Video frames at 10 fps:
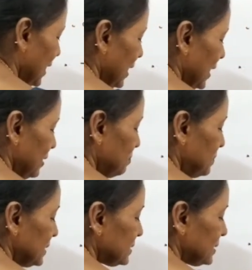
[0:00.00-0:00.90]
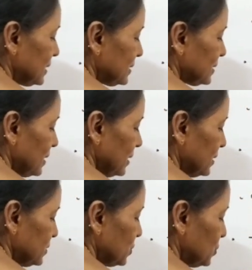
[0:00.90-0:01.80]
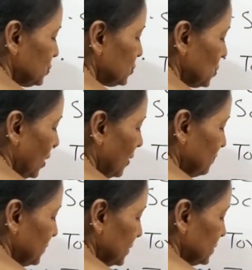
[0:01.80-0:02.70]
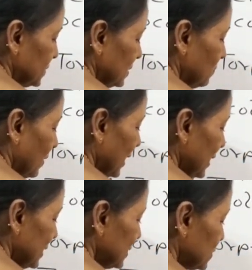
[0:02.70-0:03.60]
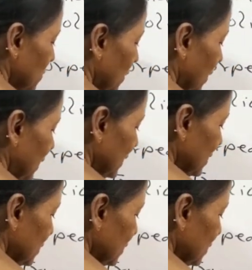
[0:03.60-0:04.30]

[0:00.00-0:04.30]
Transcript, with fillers: and Pristis is sawfish. Why it is called